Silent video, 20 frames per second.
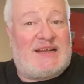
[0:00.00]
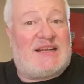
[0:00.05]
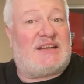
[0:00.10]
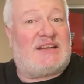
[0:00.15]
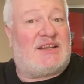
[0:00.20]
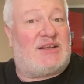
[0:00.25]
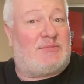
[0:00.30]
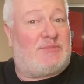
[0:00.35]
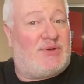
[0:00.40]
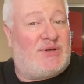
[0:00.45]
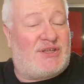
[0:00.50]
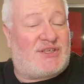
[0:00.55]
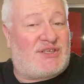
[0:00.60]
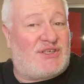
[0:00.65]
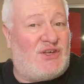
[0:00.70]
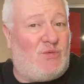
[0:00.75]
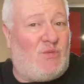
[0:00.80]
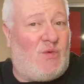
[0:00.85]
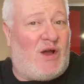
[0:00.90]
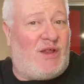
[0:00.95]
The person
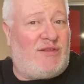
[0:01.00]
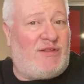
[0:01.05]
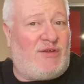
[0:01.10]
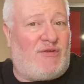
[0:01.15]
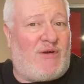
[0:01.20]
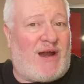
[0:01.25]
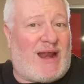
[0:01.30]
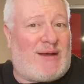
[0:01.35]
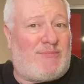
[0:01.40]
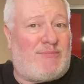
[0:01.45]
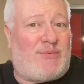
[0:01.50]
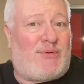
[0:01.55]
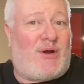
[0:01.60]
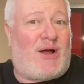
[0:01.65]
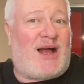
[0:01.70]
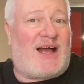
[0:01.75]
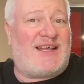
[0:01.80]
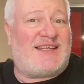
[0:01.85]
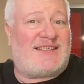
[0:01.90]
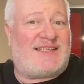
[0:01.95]
who won the grand
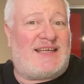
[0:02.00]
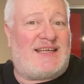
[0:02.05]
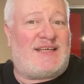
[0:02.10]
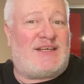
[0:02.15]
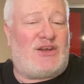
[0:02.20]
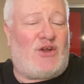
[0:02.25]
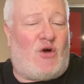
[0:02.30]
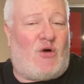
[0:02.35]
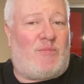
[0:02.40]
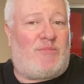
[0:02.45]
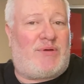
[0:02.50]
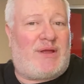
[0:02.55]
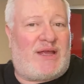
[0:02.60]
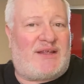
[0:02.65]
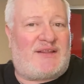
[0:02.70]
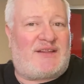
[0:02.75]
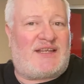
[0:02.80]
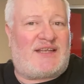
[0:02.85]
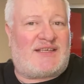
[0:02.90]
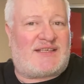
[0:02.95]
prize did not
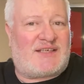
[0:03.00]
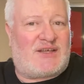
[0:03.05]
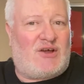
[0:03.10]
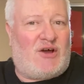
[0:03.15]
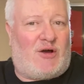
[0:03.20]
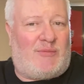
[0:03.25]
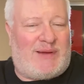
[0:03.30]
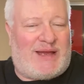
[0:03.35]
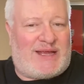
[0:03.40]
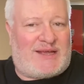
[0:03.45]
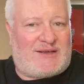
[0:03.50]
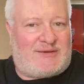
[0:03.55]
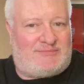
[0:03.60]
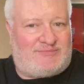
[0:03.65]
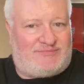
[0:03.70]
pick this comic.